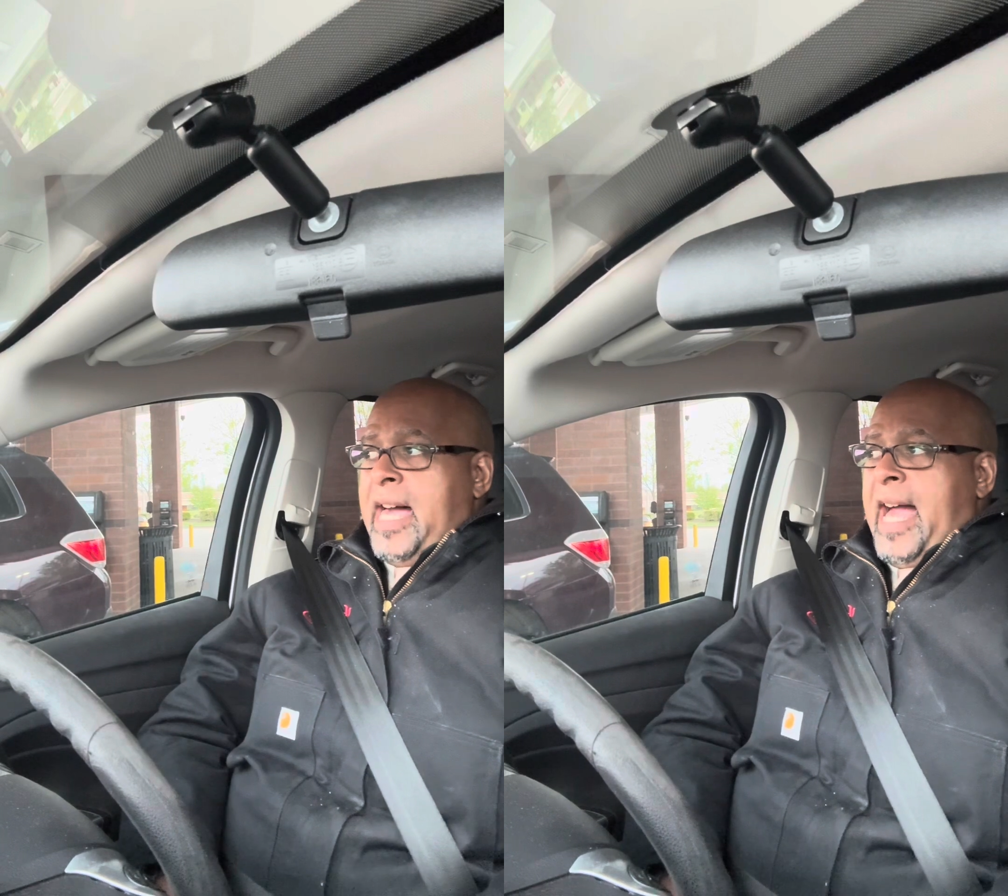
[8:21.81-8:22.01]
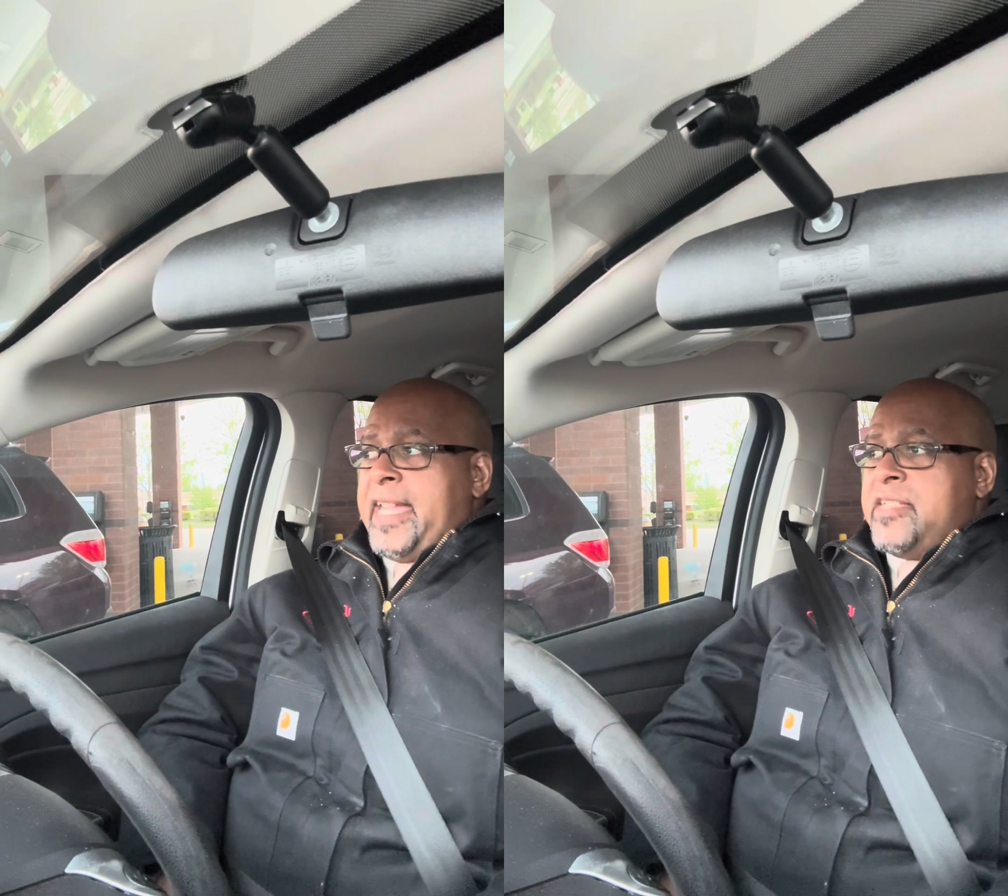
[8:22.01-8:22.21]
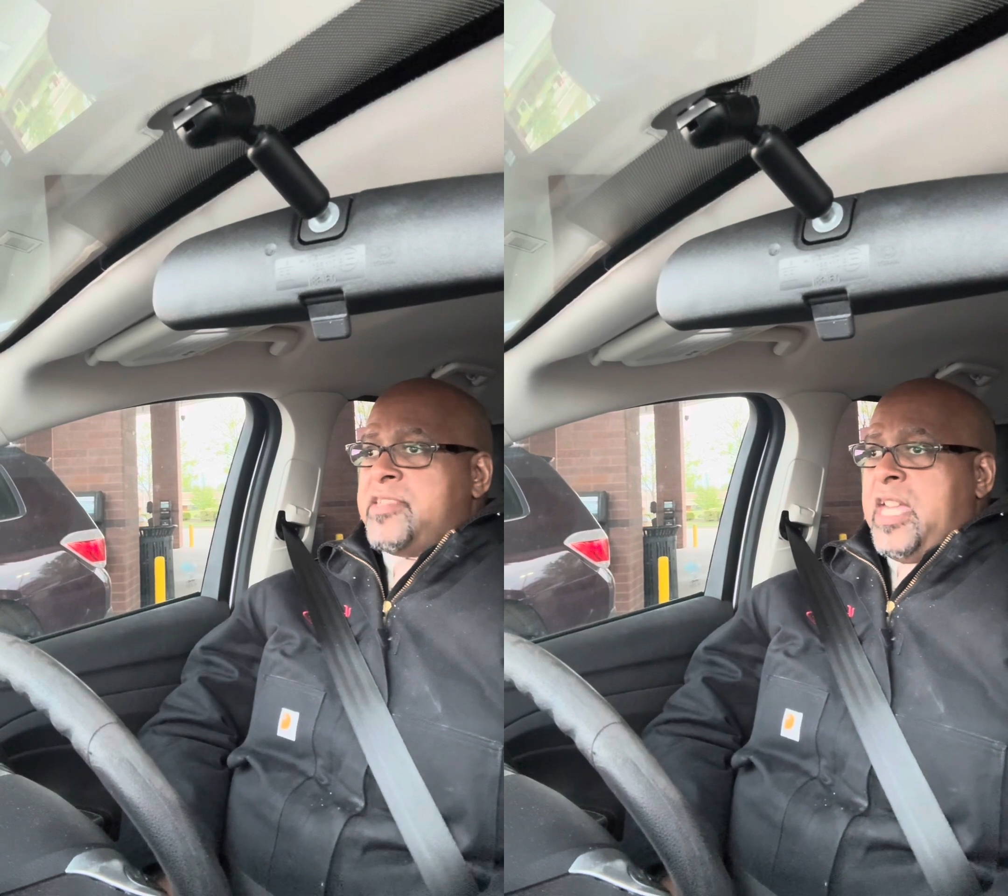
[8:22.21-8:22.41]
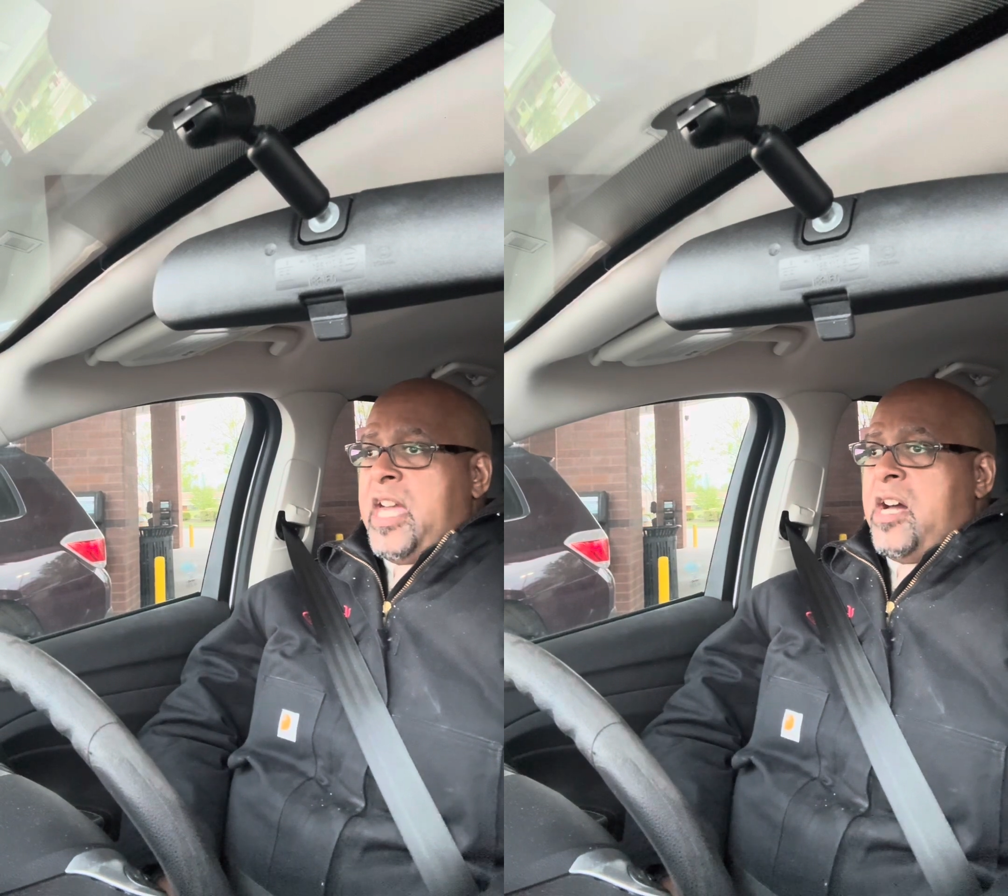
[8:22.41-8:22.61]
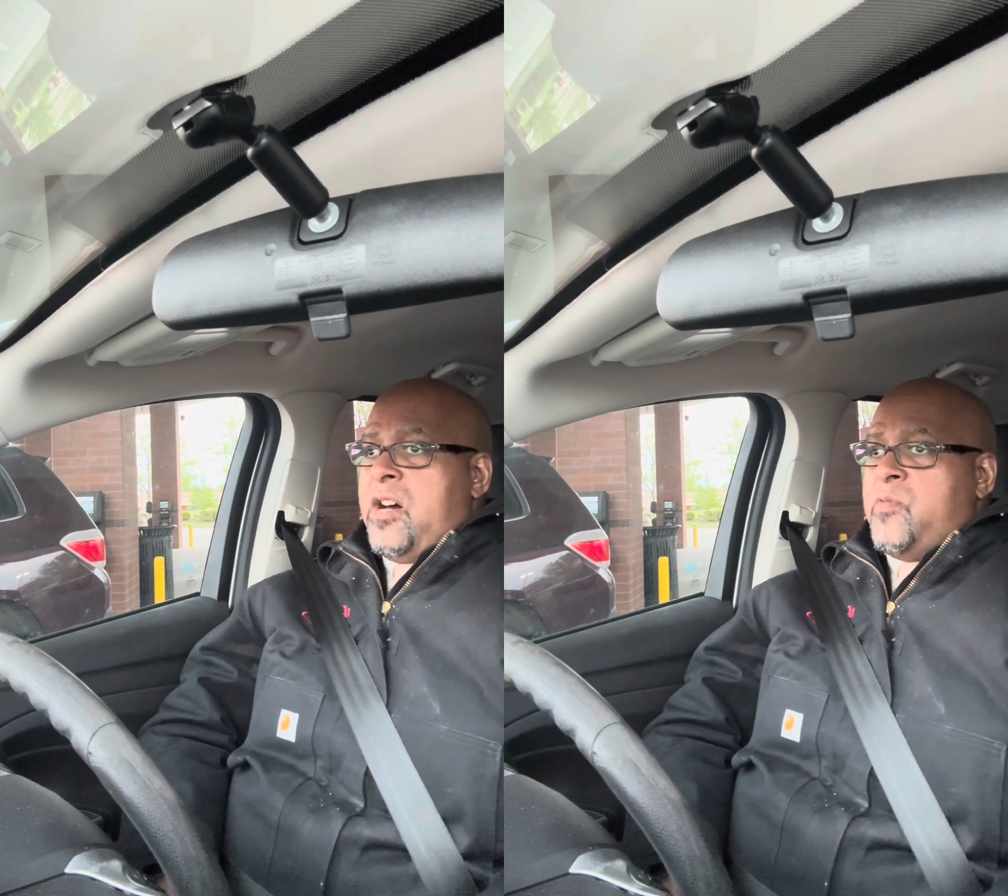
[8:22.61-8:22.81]
I can
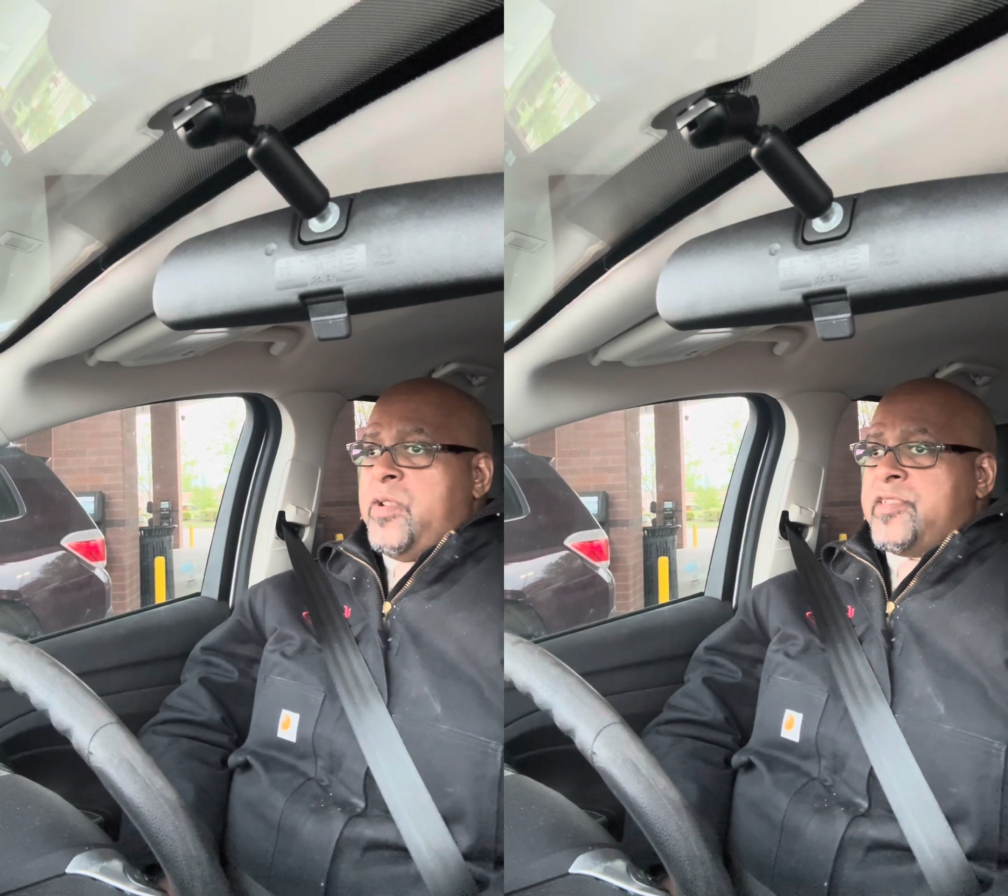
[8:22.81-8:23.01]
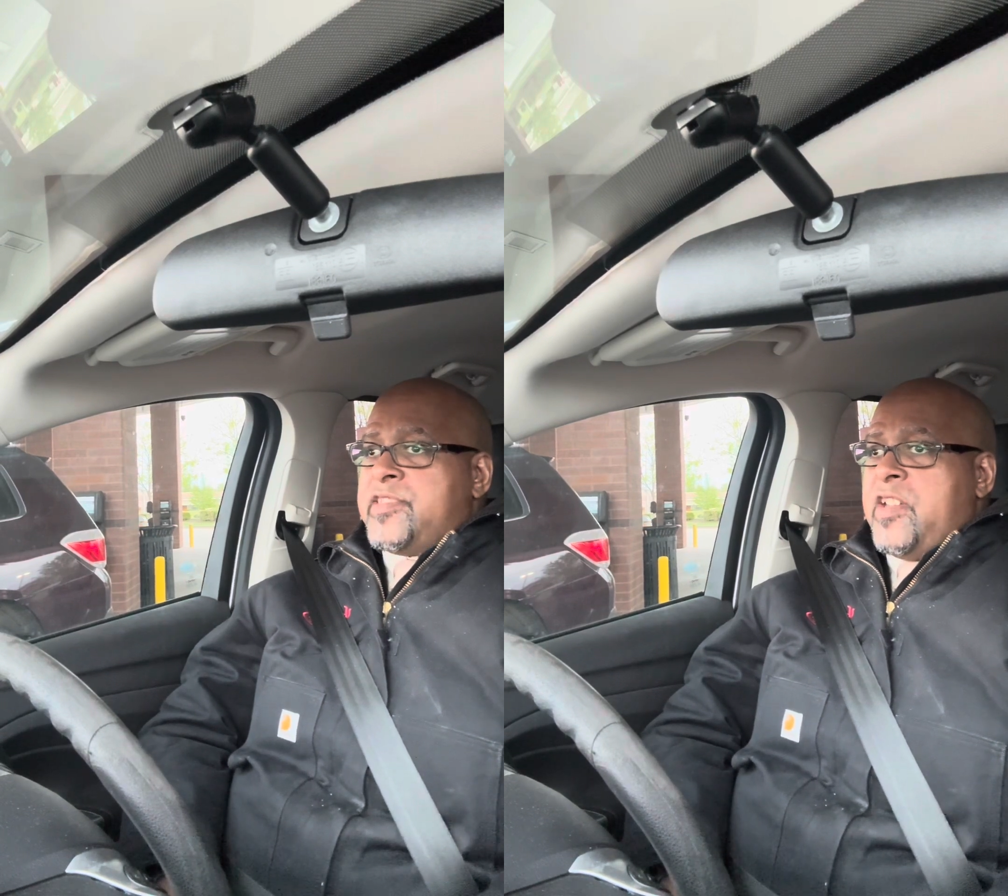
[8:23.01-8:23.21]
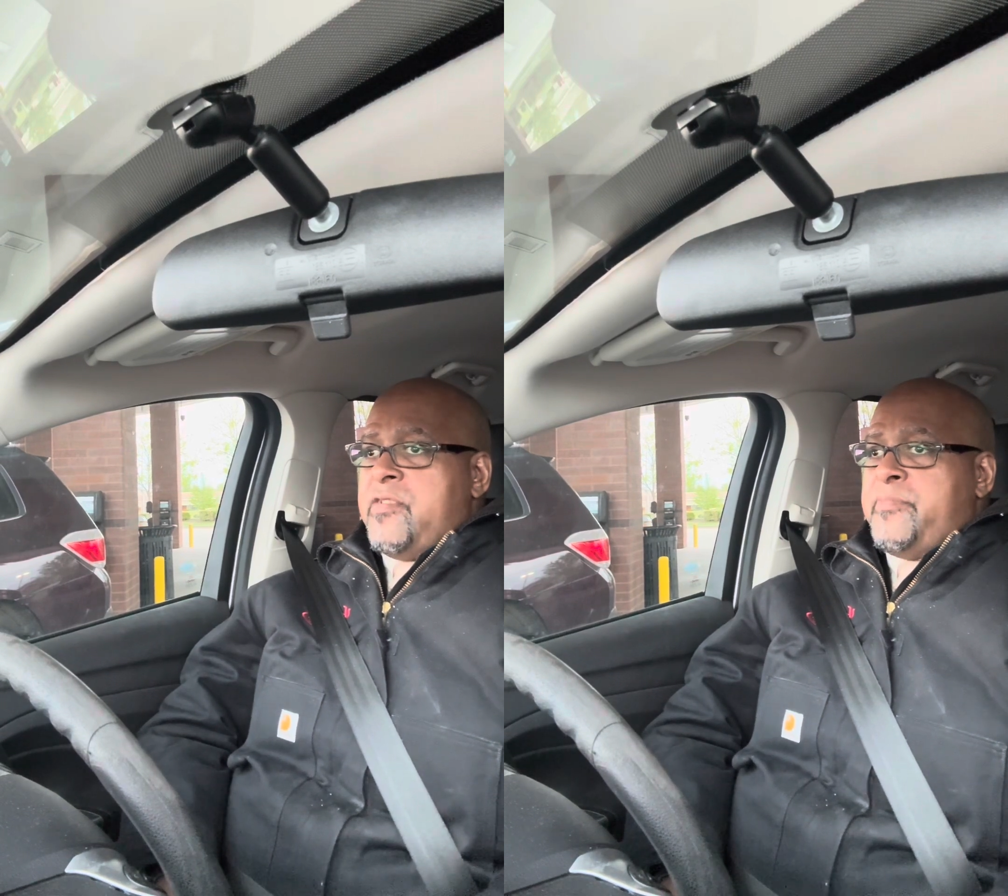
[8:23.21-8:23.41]
tell when certain